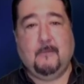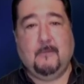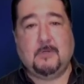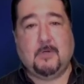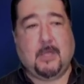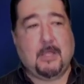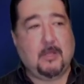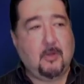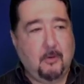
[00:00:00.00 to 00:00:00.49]

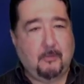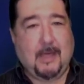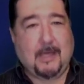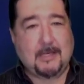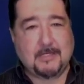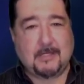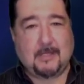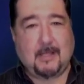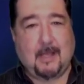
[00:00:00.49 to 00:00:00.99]
So can you
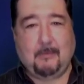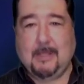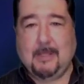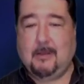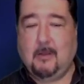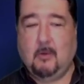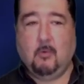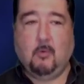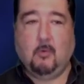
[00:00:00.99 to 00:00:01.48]
imagine that? I
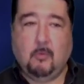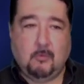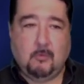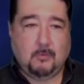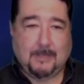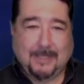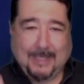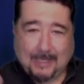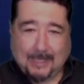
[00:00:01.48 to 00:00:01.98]
mean,
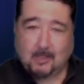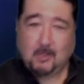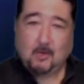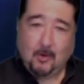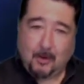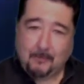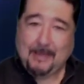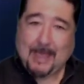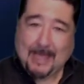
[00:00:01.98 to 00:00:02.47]
can
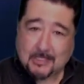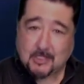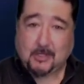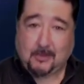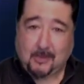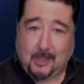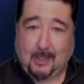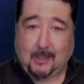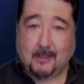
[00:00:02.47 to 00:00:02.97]
you
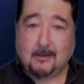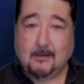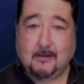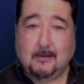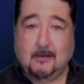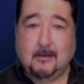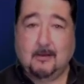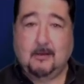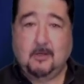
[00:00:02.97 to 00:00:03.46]
imagine that?
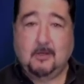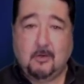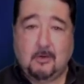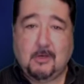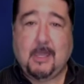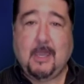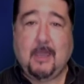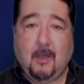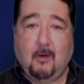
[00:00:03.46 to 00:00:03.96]
You
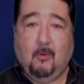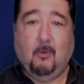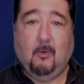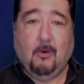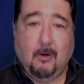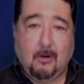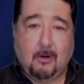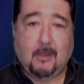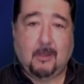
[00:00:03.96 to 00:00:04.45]
can't
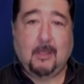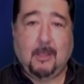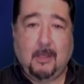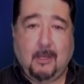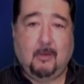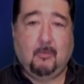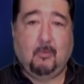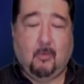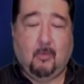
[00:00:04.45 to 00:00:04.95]
work
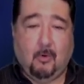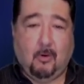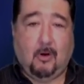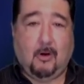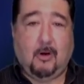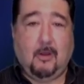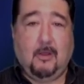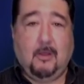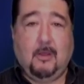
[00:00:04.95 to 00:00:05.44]

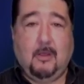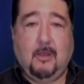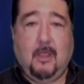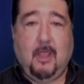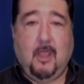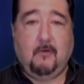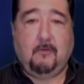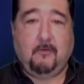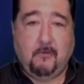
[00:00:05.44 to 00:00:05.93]
anymore
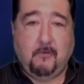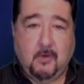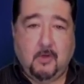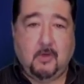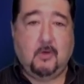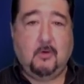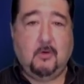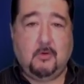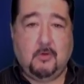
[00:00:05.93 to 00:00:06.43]
if
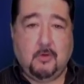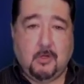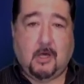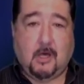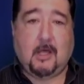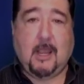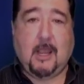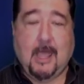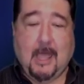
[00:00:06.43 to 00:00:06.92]
you do
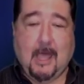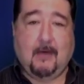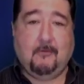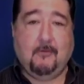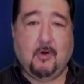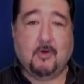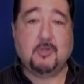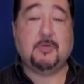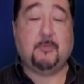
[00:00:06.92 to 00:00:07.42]
not
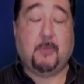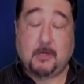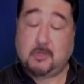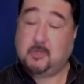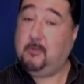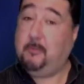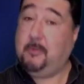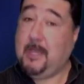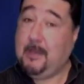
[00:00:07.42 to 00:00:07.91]
have your
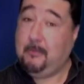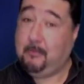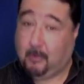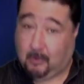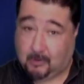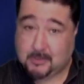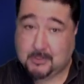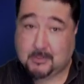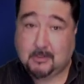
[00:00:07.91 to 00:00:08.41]
special
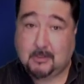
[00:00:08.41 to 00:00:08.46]
papers.